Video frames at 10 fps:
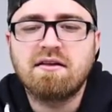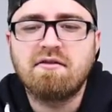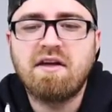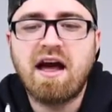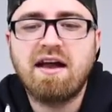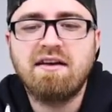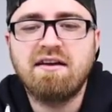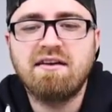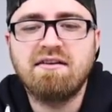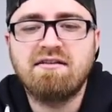That
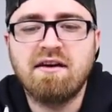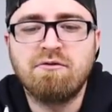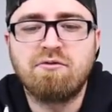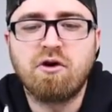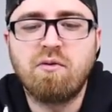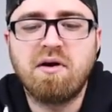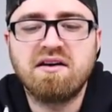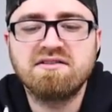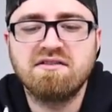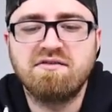is a
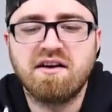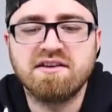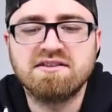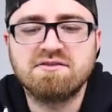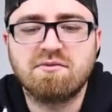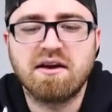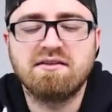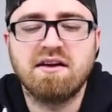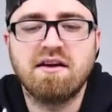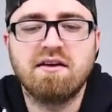robust device
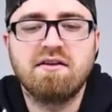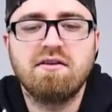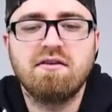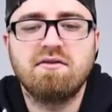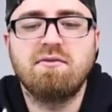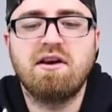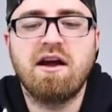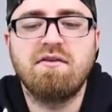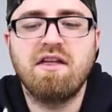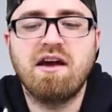right there.
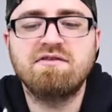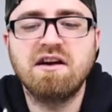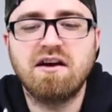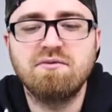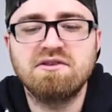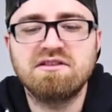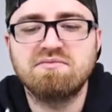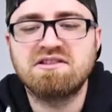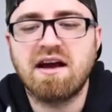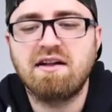Whatever they have done with this
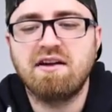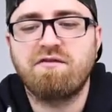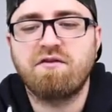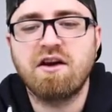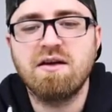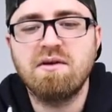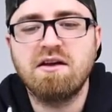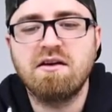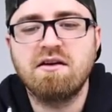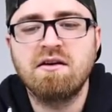metallic frame
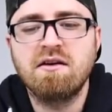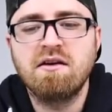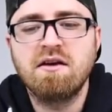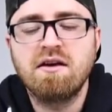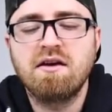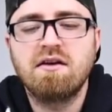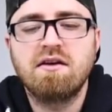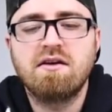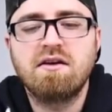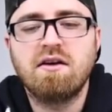here.
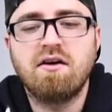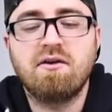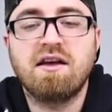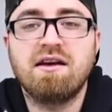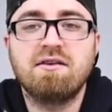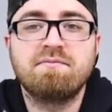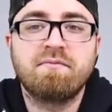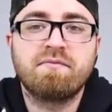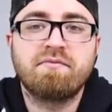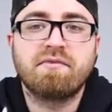Okay.
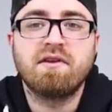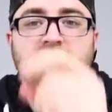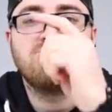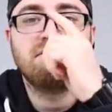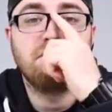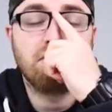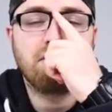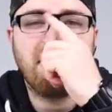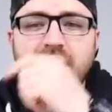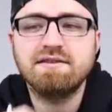
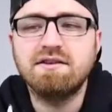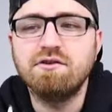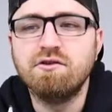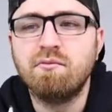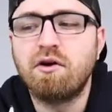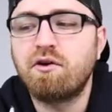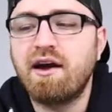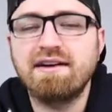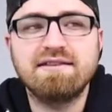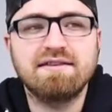Moto X, the new Moto
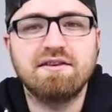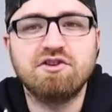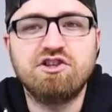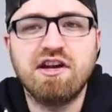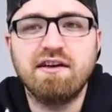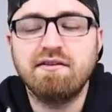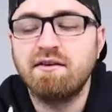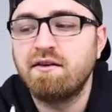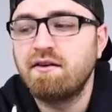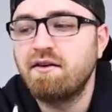X is legit.
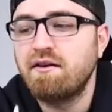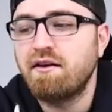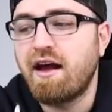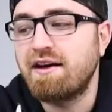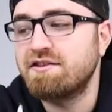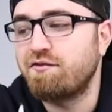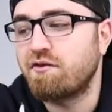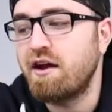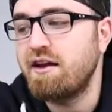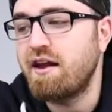As of
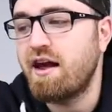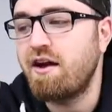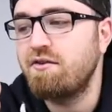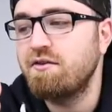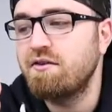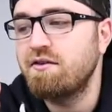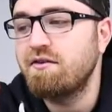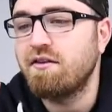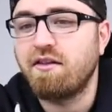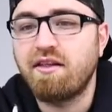right now,
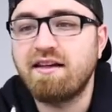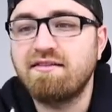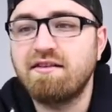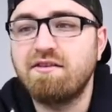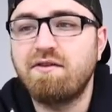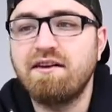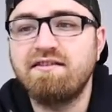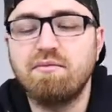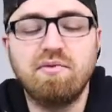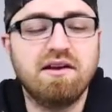that's the device
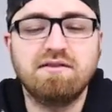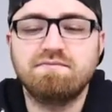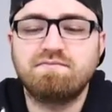to beat